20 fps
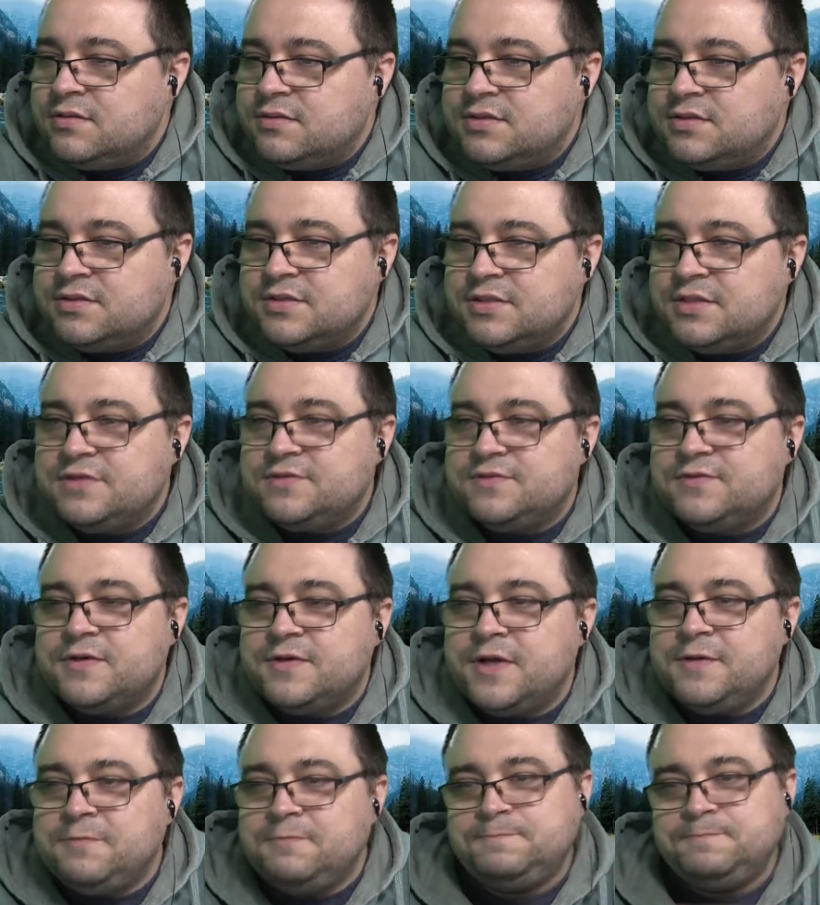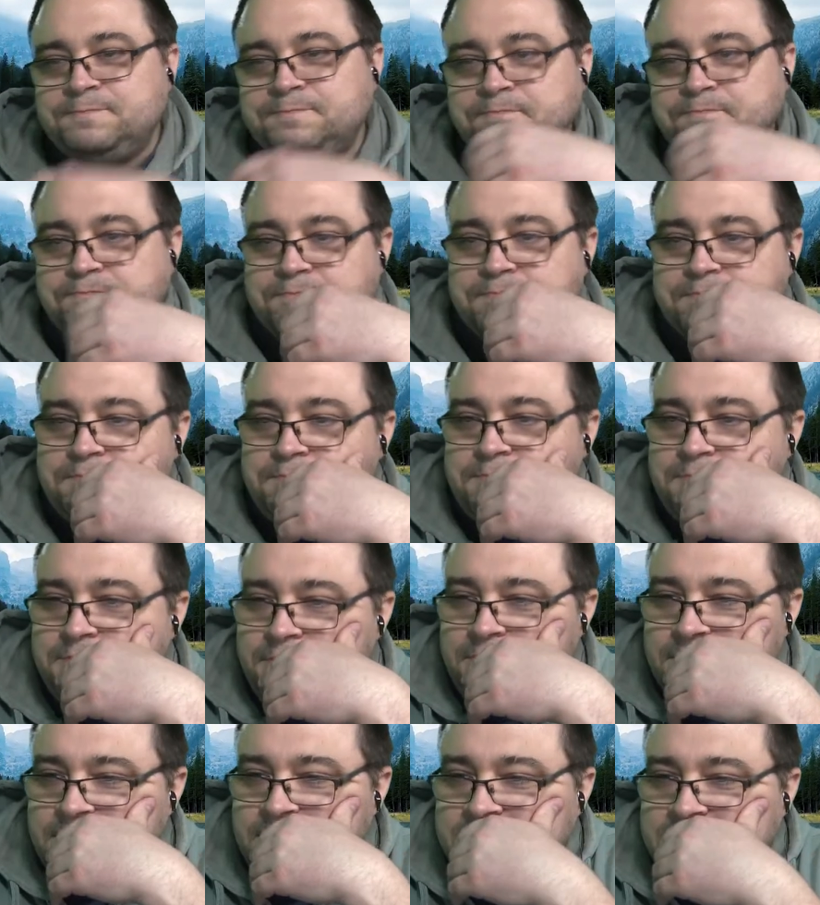to this for now.
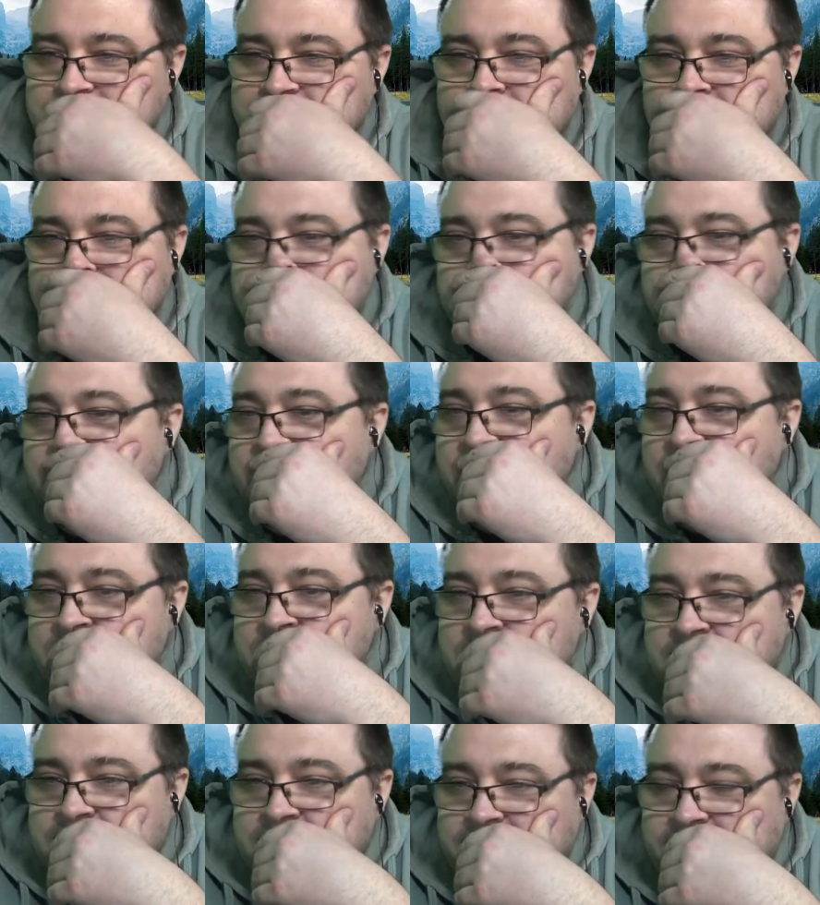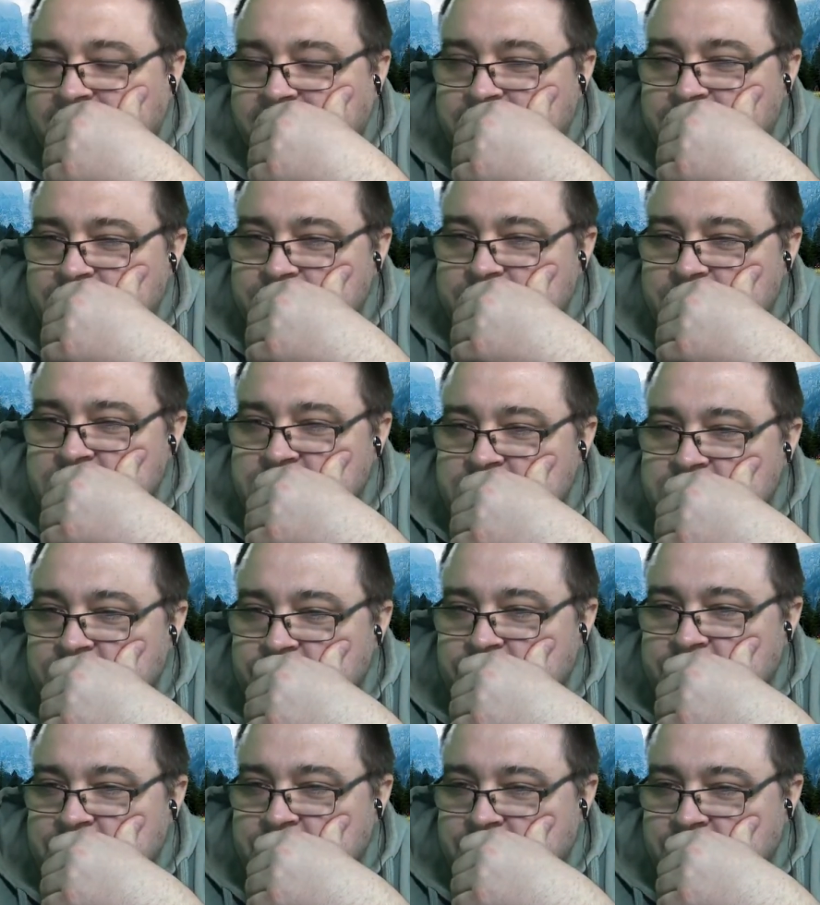All right. So
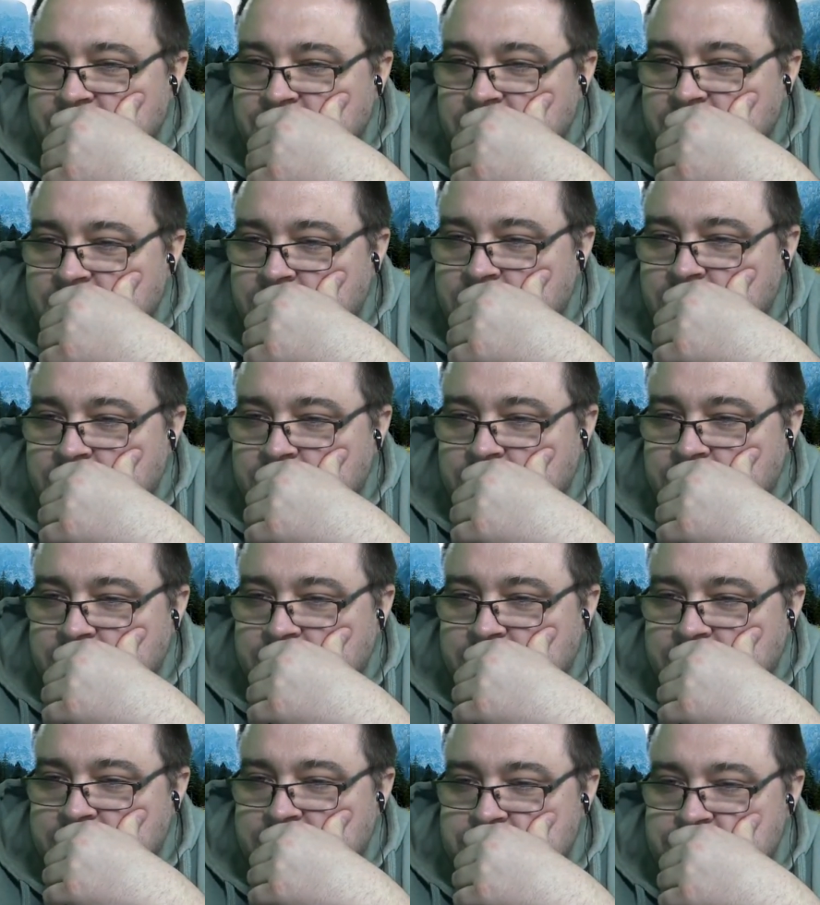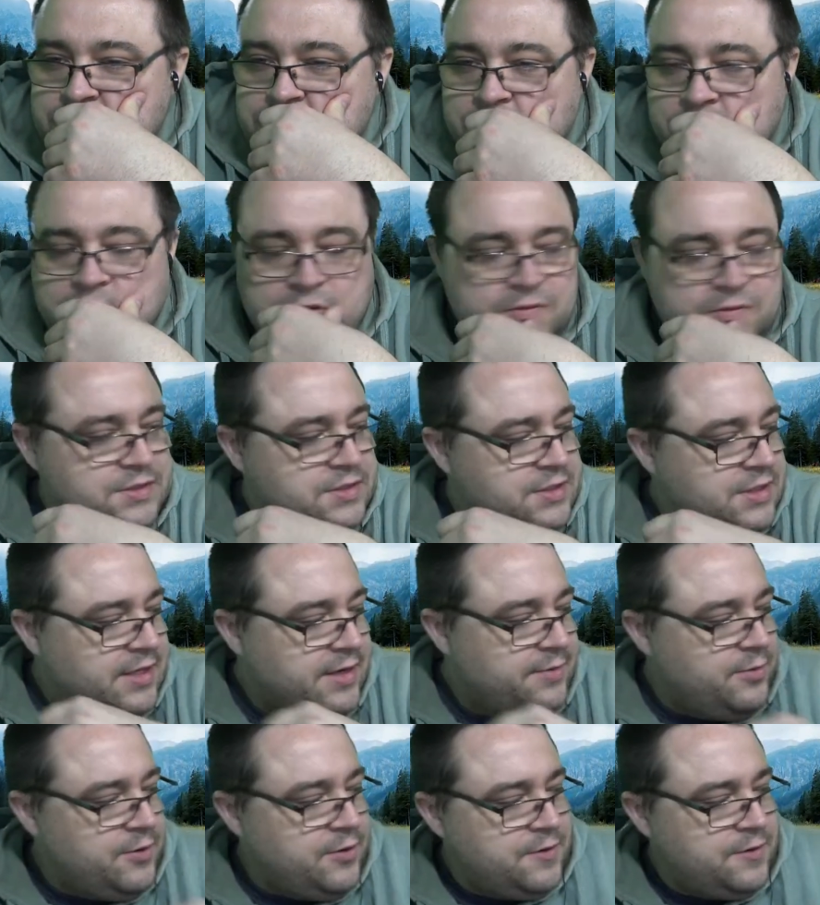we did the intro
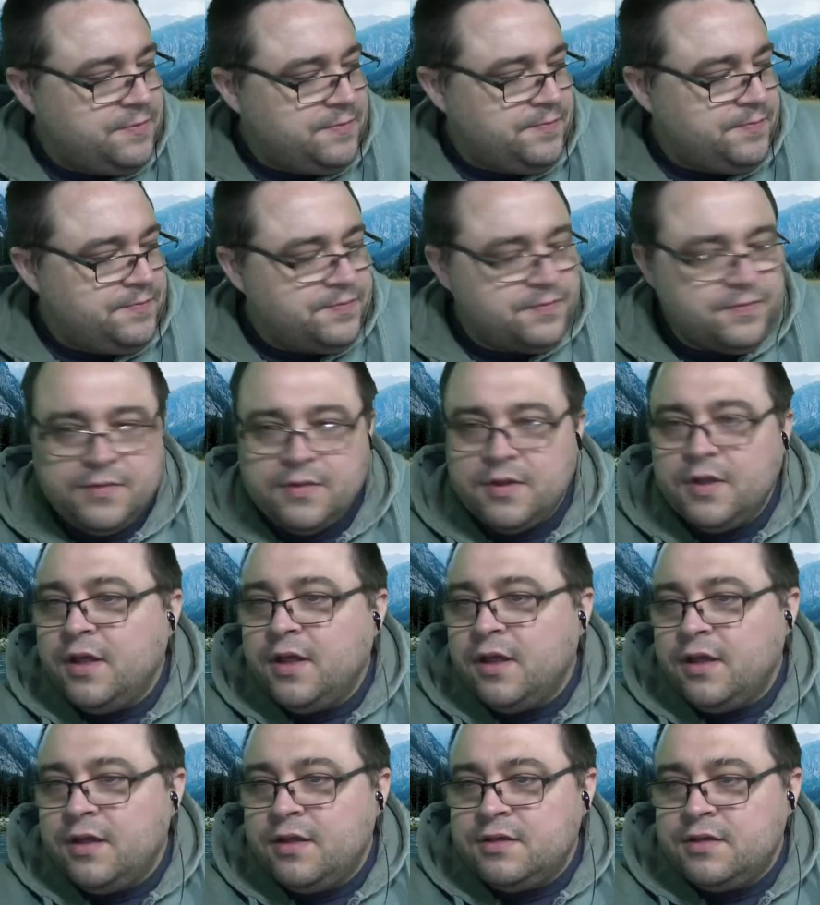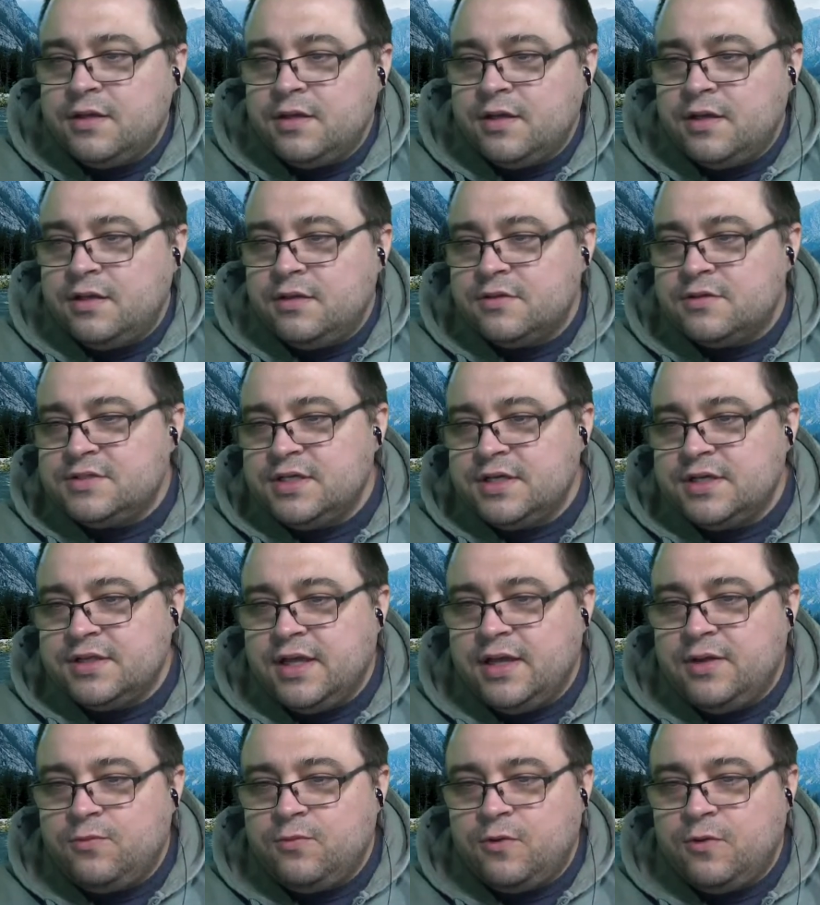timer, and it looks like
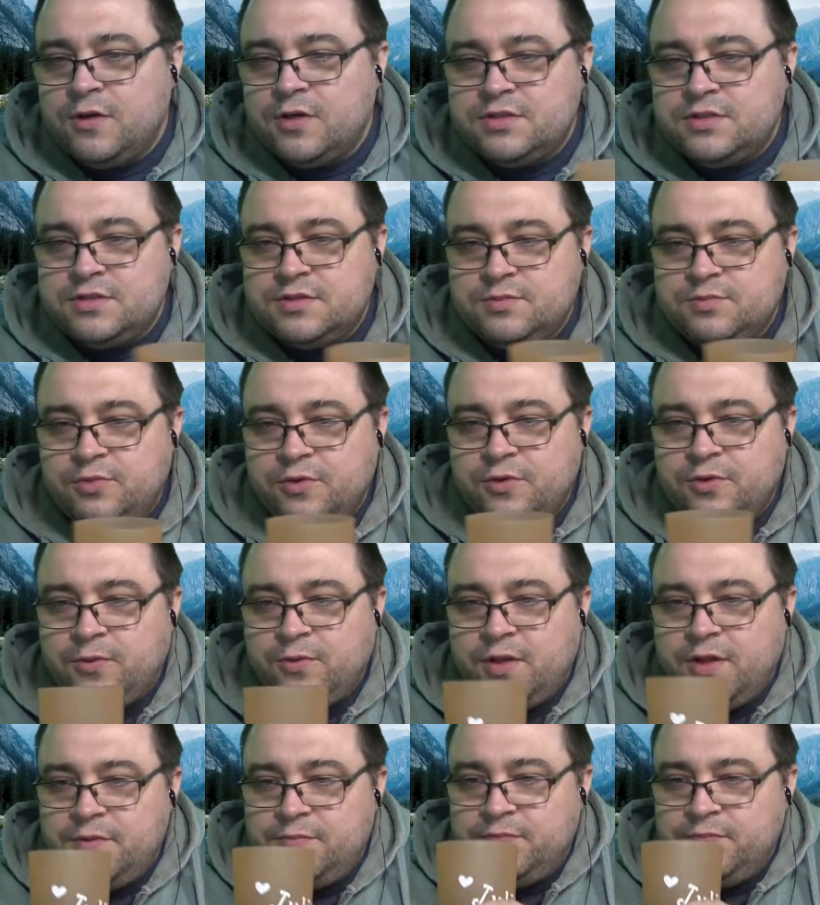that worked pretty well.